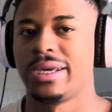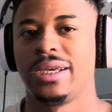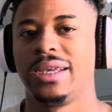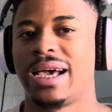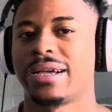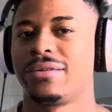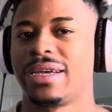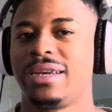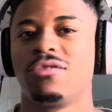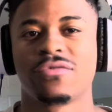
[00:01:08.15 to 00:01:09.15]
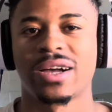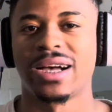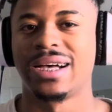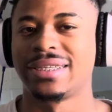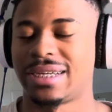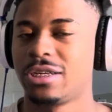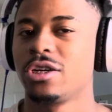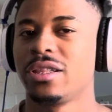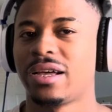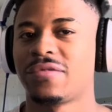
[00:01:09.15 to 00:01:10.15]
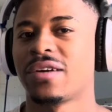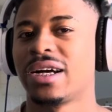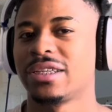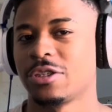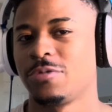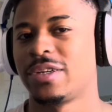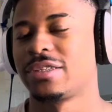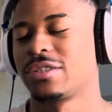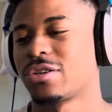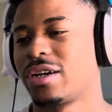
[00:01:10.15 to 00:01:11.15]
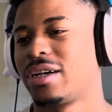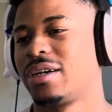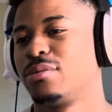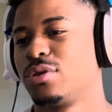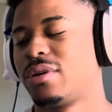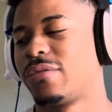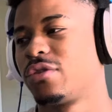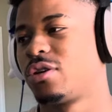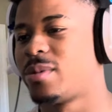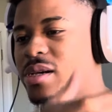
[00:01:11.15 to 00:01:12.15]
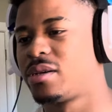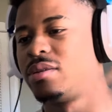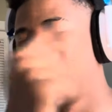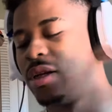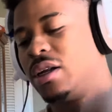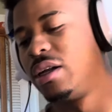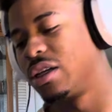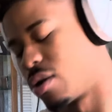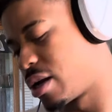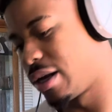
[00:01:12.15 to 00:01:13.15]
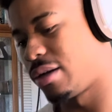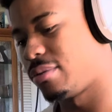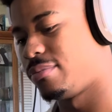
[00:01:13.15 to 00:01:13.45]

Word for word: You're not gonna get no fries, and I know you like fries when you better subscribe. So without further ado, man, let's wrap it up.